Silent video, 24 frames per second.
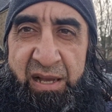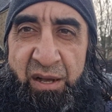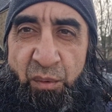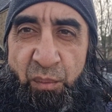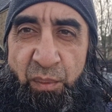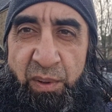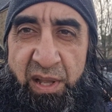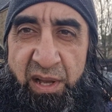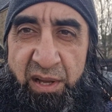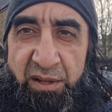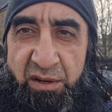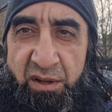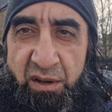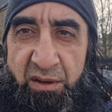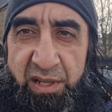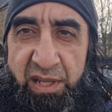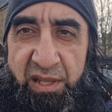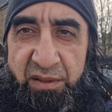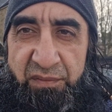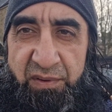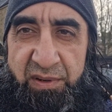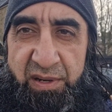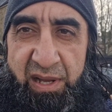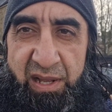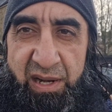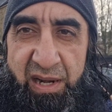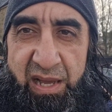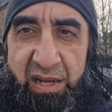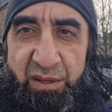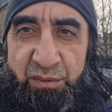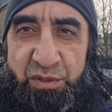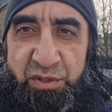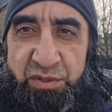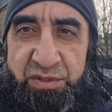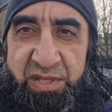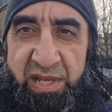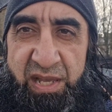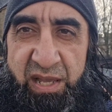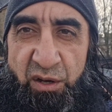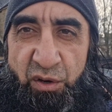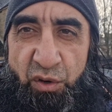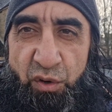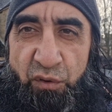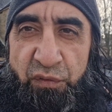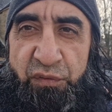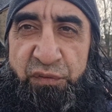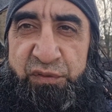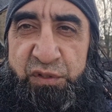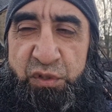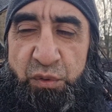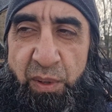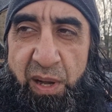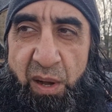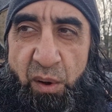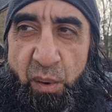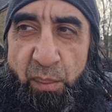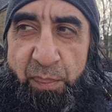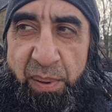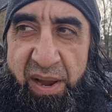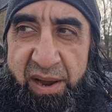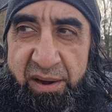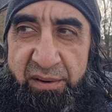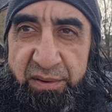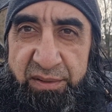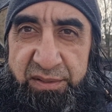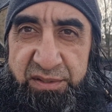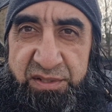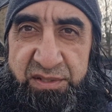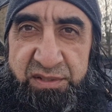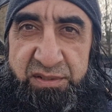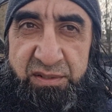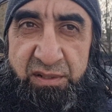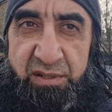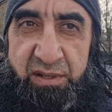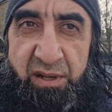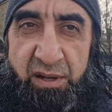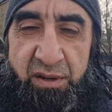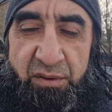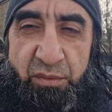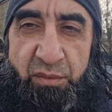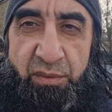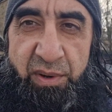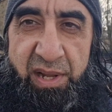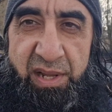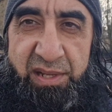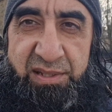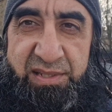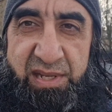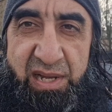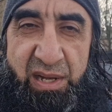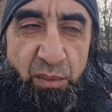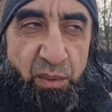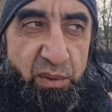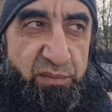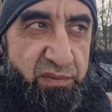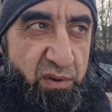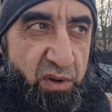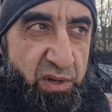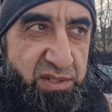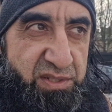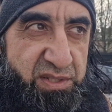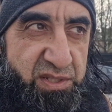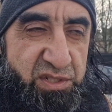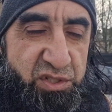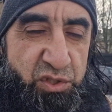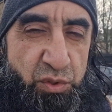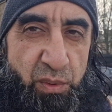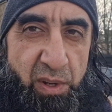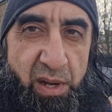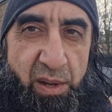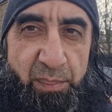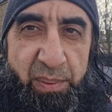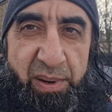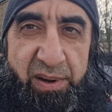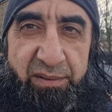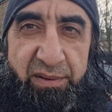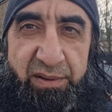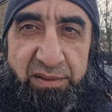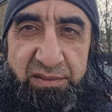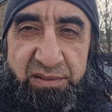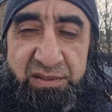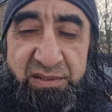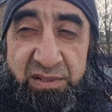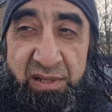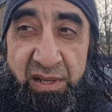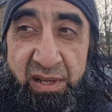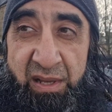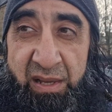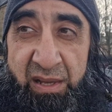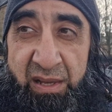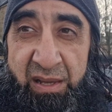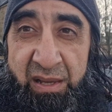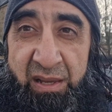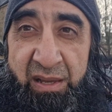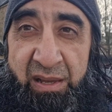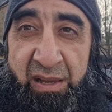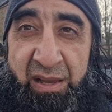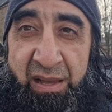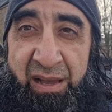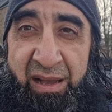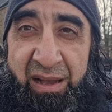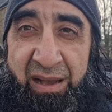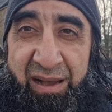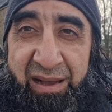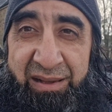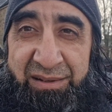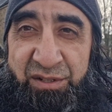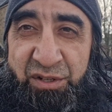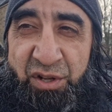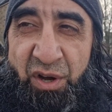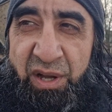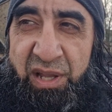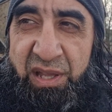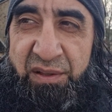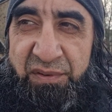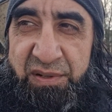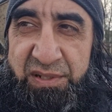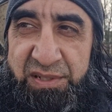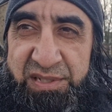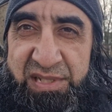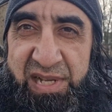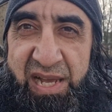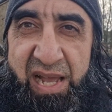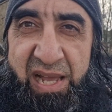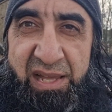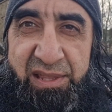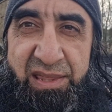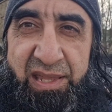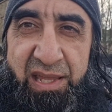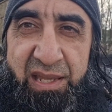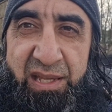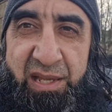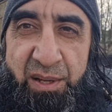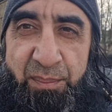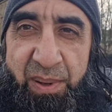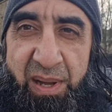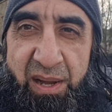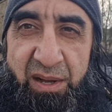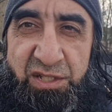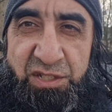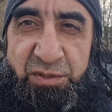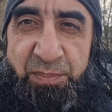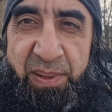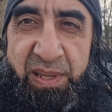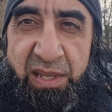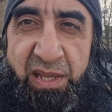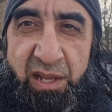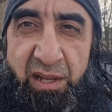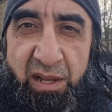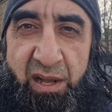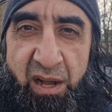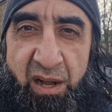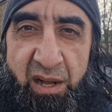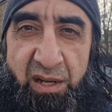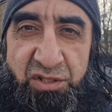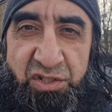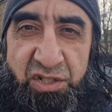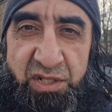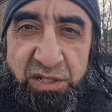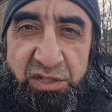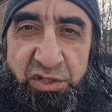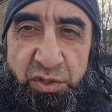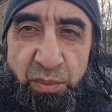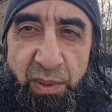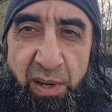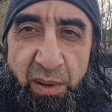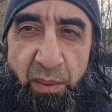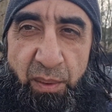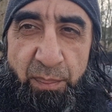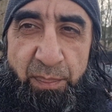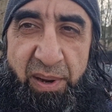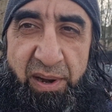We are not even allowed to say uff to our parents, raise our voices to our parents, and not even dare think about speaking harshly to our